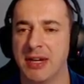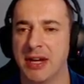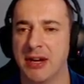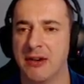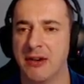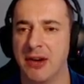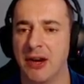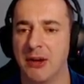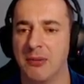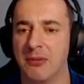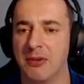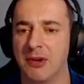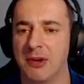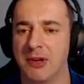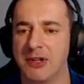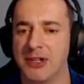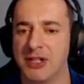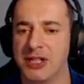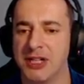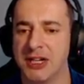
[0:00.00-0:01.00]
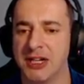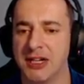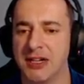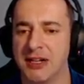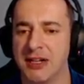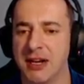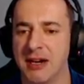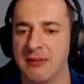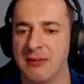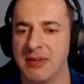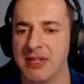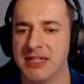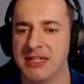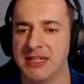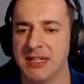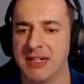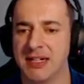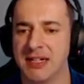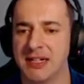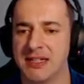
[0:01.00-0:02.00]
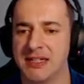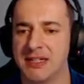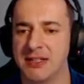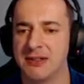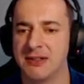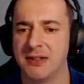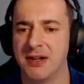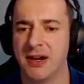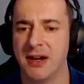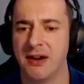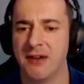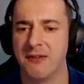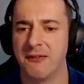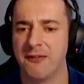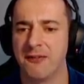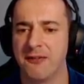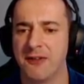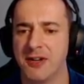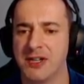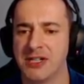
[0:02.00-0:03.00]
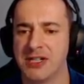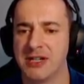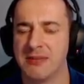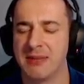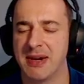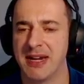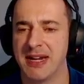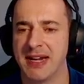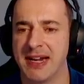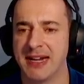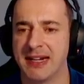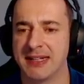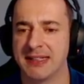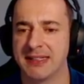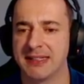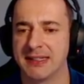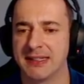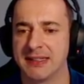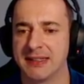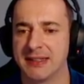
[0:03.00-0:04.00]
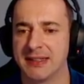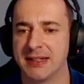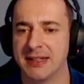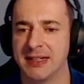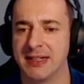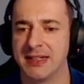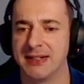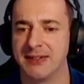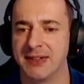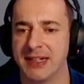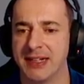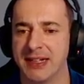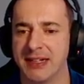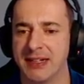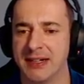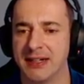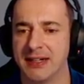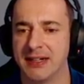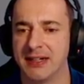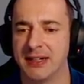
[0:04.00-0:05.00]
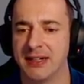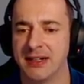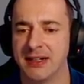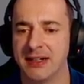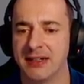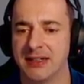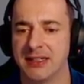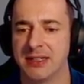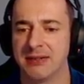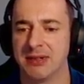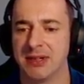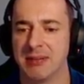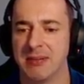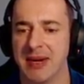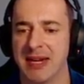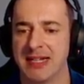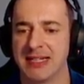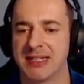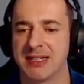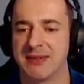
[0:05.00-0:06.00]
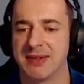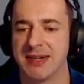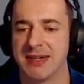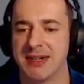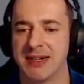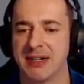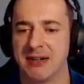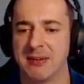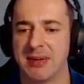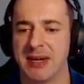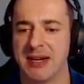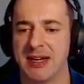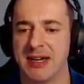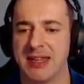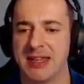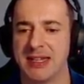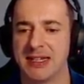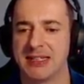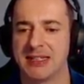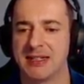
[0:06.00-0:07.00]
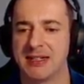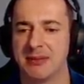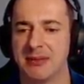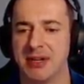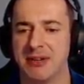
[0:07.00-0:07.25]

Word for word: go, homegrown chicken. And we turn into freshly made eggs. Lovely. So we can bounce around a little bit like this. But